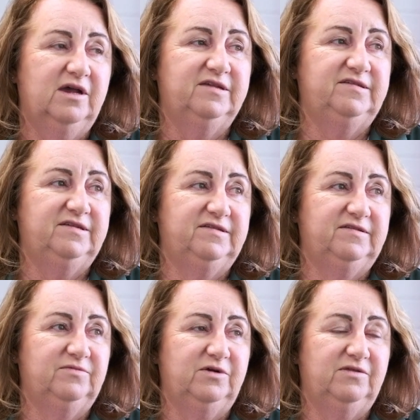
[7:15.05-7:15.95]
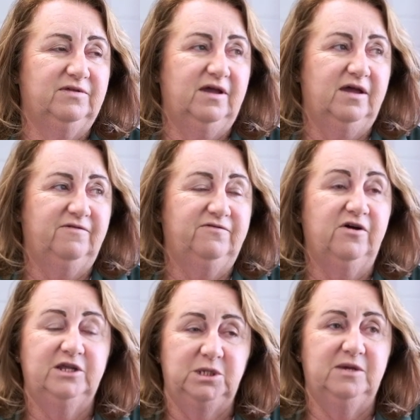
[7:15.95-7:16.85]
assist with
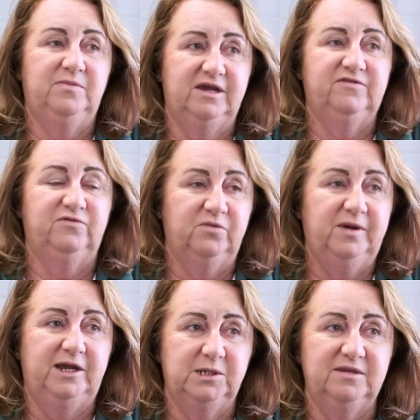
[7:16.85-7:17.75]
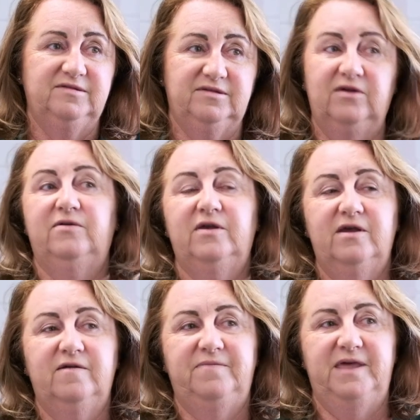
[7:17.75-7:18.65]
finding GPs for patients, so
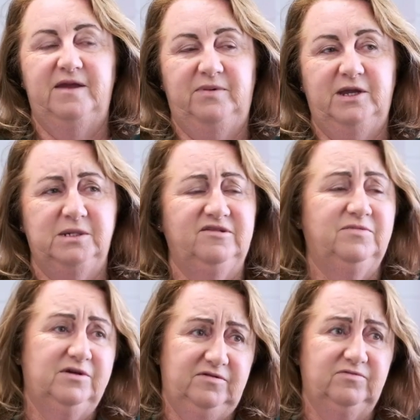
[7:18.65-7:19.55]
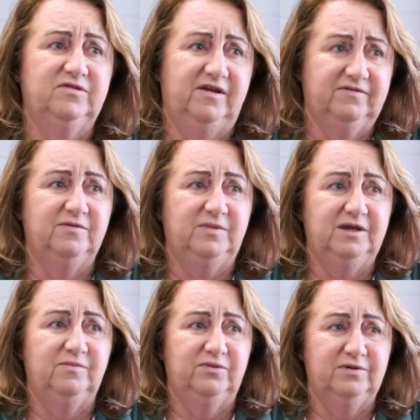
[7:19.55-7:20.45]
that patient experience will definitely
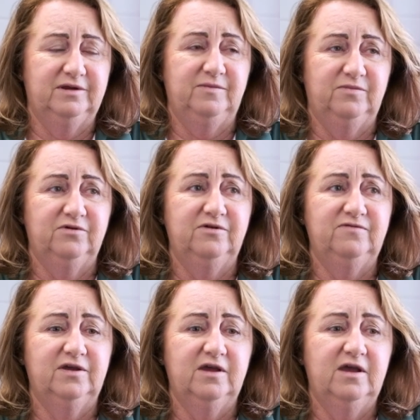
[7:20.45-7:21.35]
be improved.